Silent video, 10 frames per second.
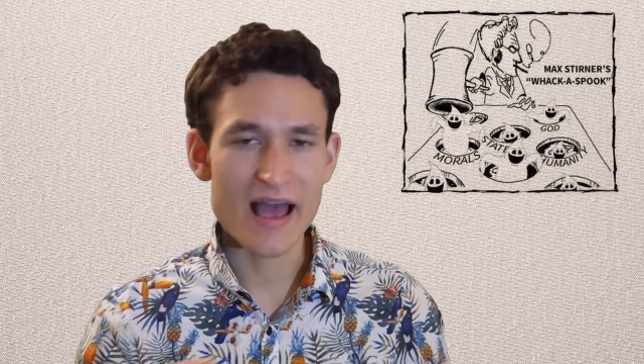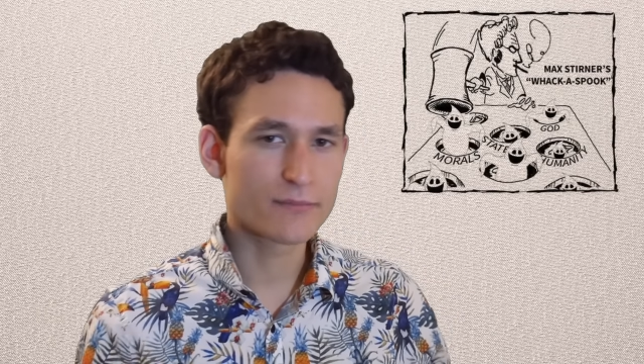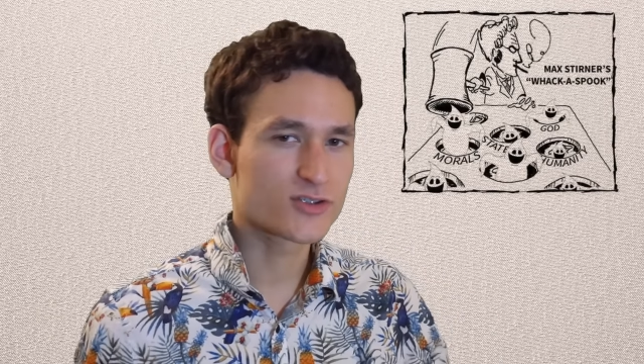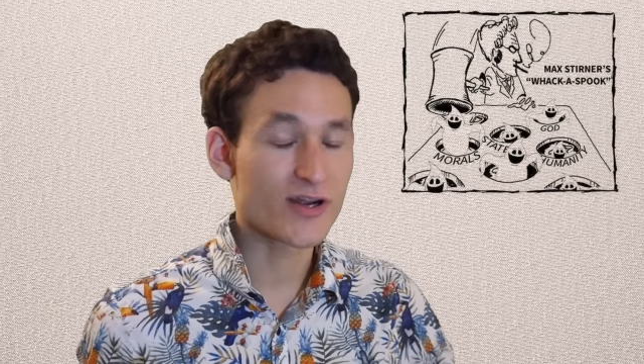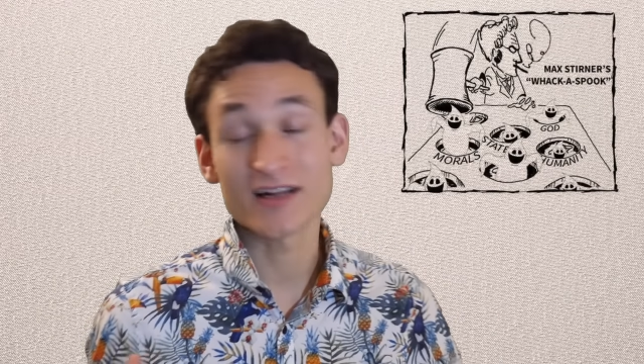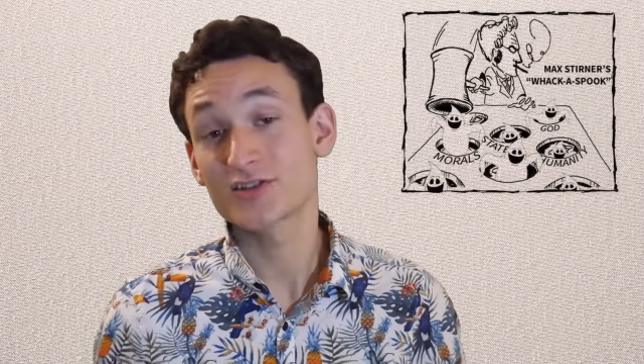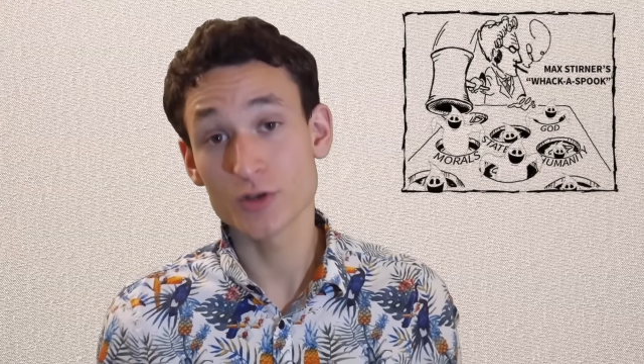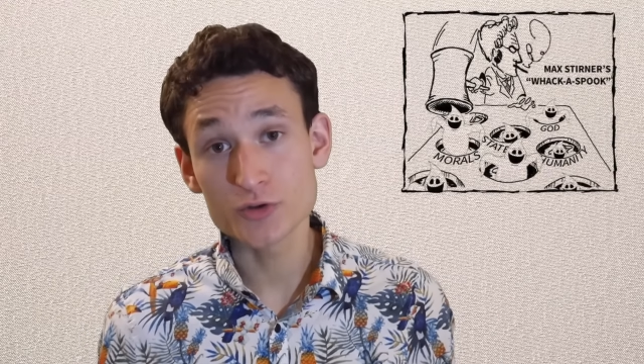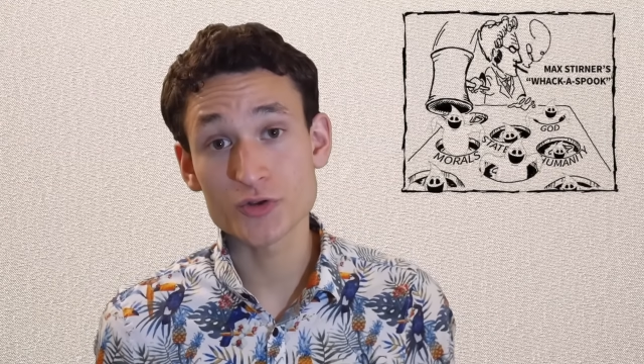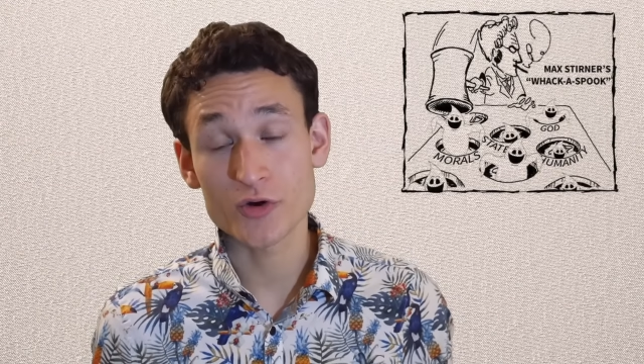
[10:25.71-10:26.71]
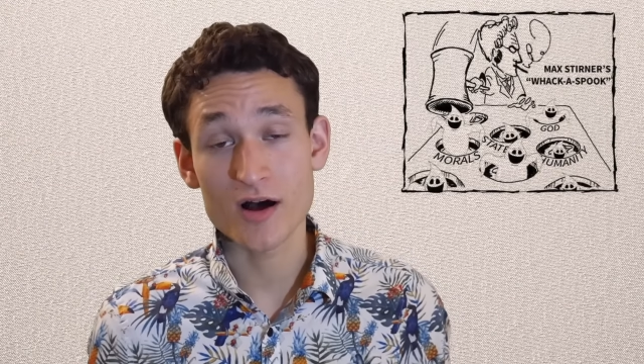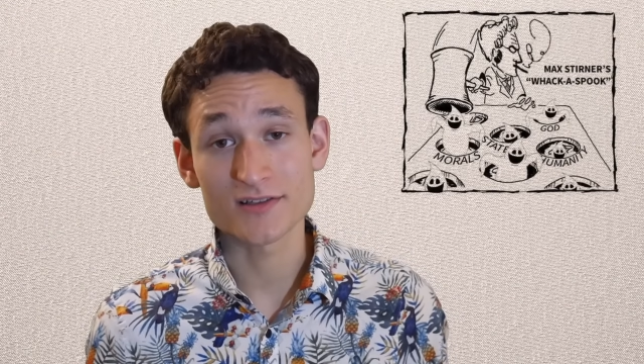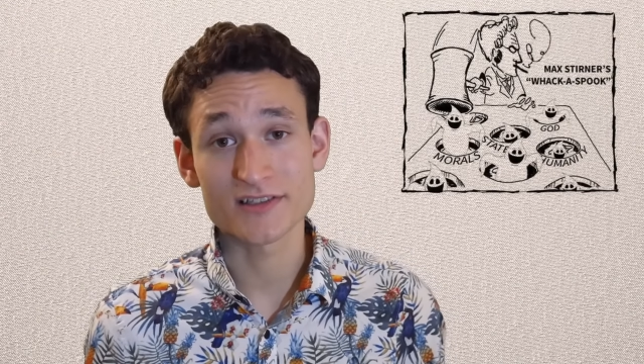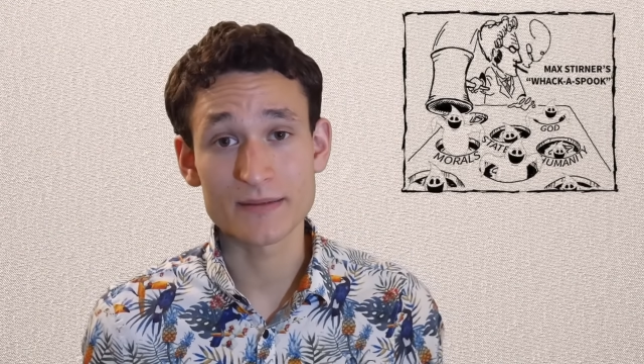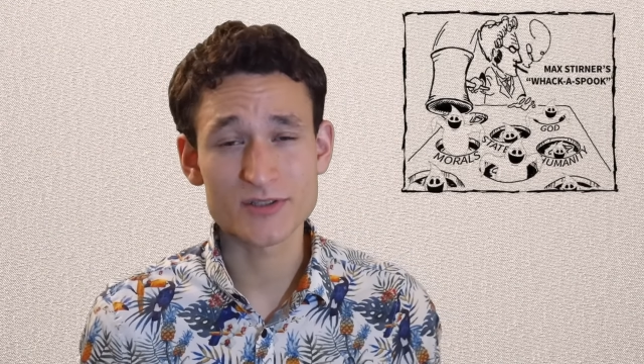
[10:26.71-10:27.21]
abstract social
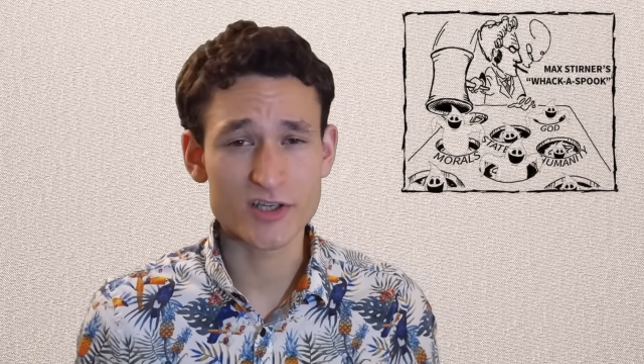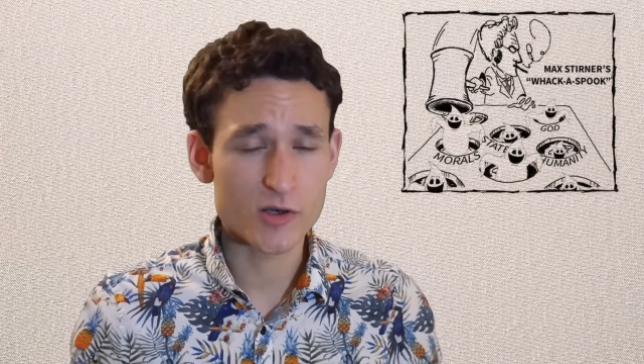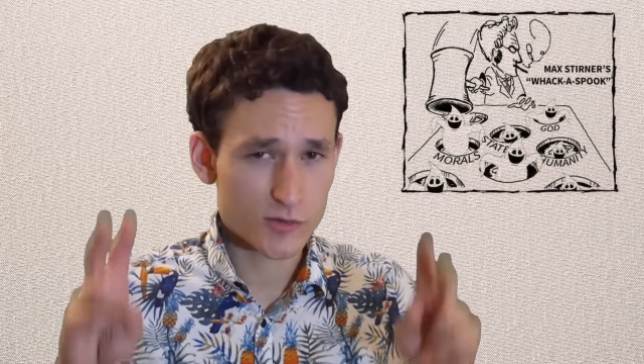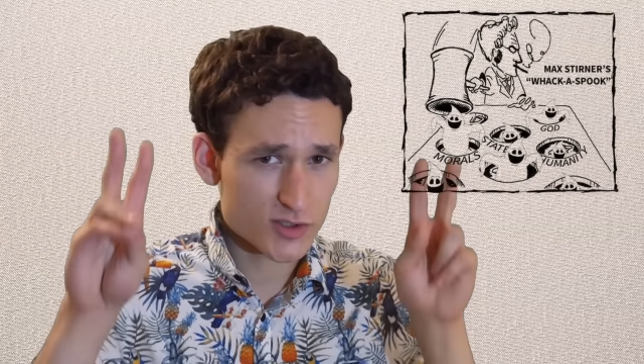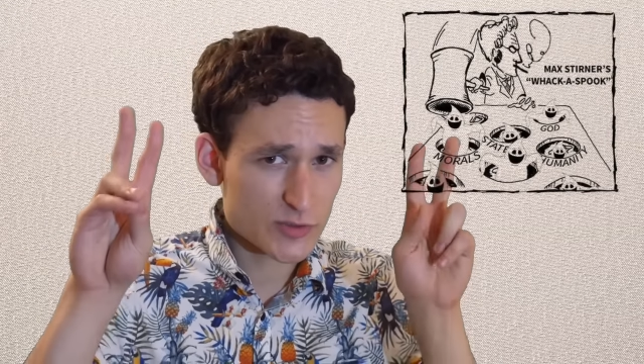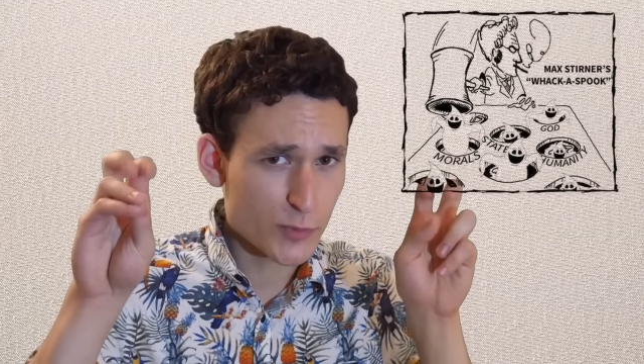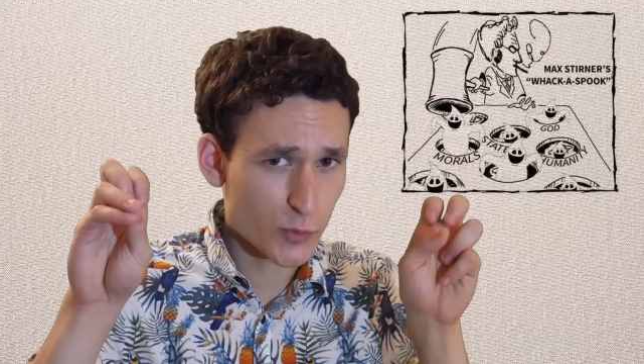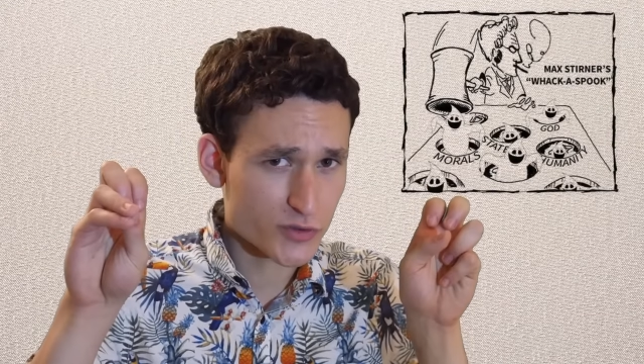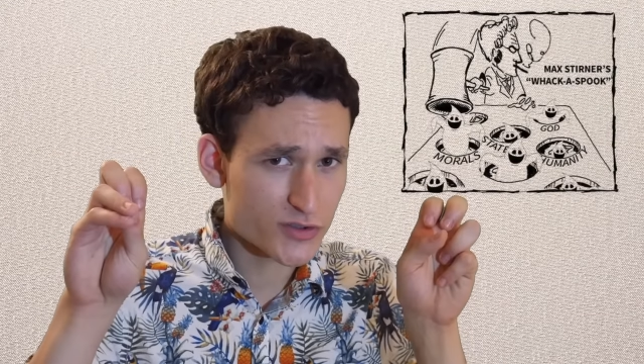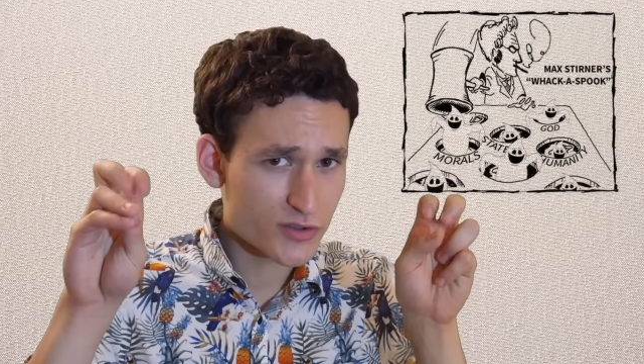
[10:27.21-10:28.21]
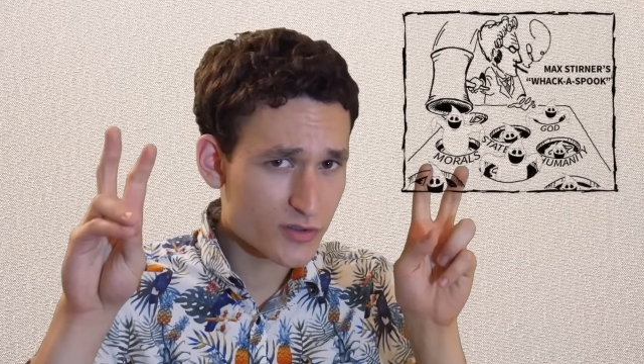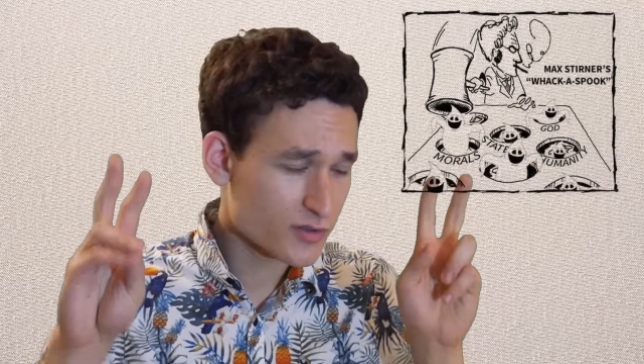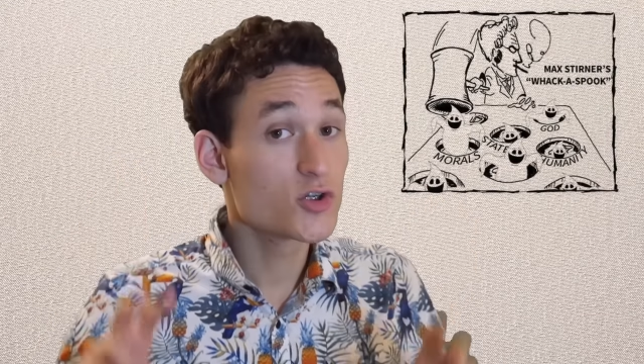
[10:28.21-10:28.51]
concepts he called spooks.